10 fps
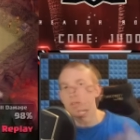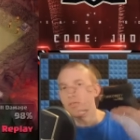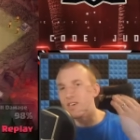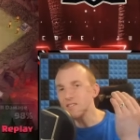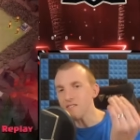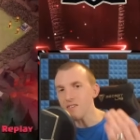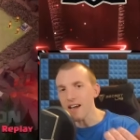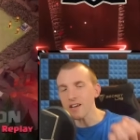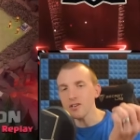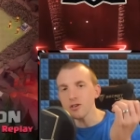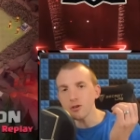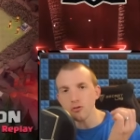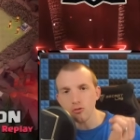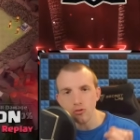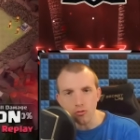The second
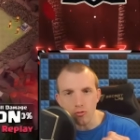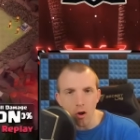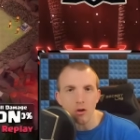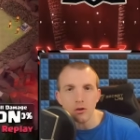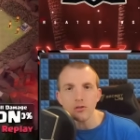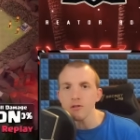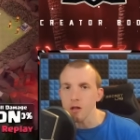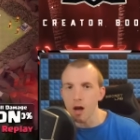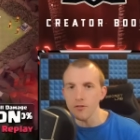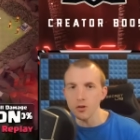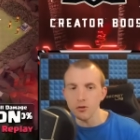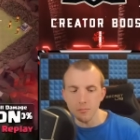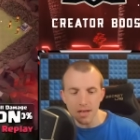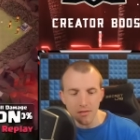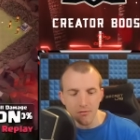strongest LavaLoon
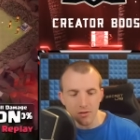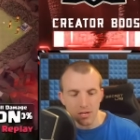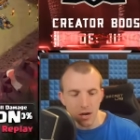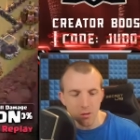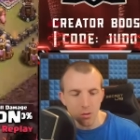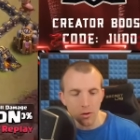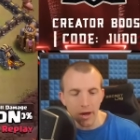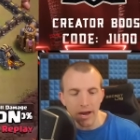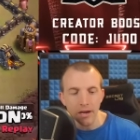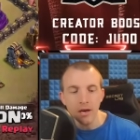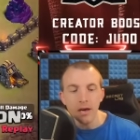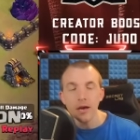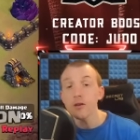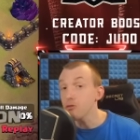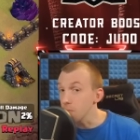method for Town Hall 9,
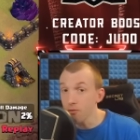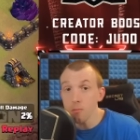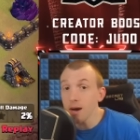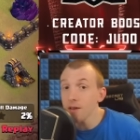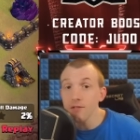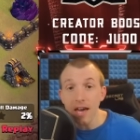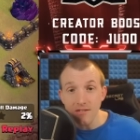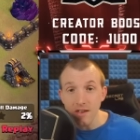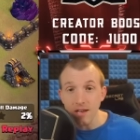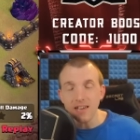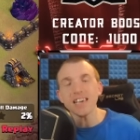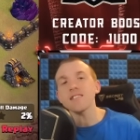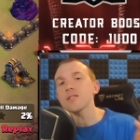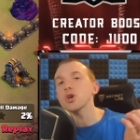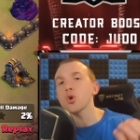some of you might have guessed it,
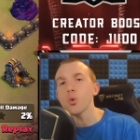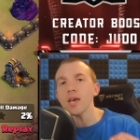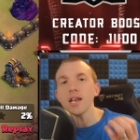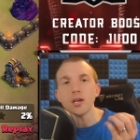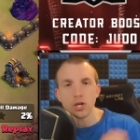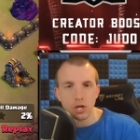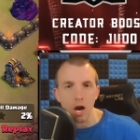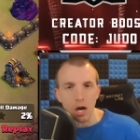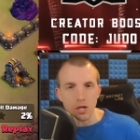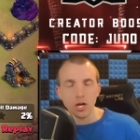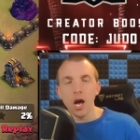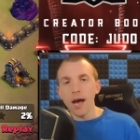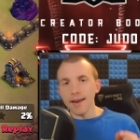it's the Queen Charge.